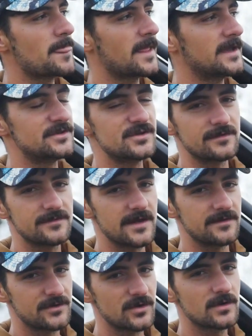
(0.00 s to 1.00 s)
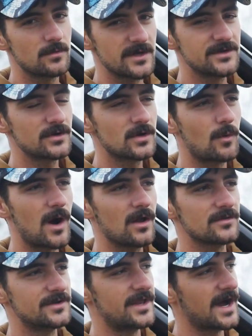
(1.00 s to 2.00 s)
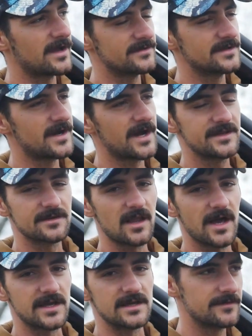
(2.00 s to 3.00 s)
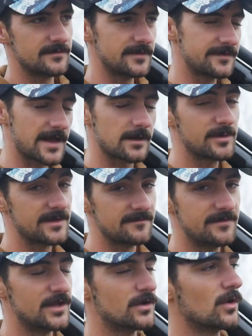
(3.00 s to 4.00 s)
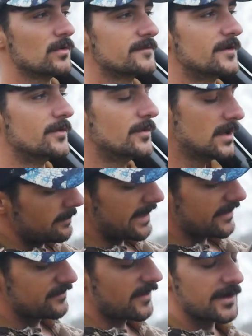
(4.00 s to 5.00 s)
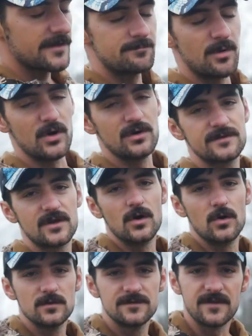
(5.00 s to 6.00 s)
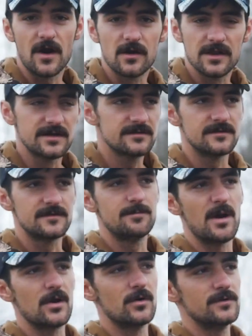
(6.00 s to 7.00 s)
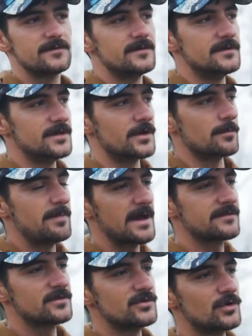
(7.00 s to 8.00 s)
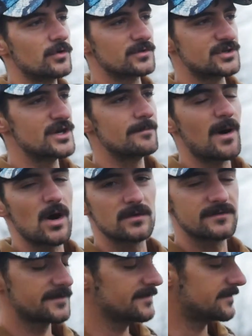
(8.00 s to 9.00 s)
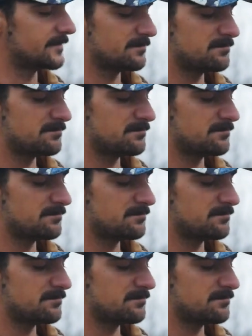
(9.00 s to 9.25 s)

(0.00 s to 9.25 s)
it took a while to die. I didn't like it. That'll be in the video also. But as far as birds go, starlings and sparrows and, you know, pest control, chipmunks, this is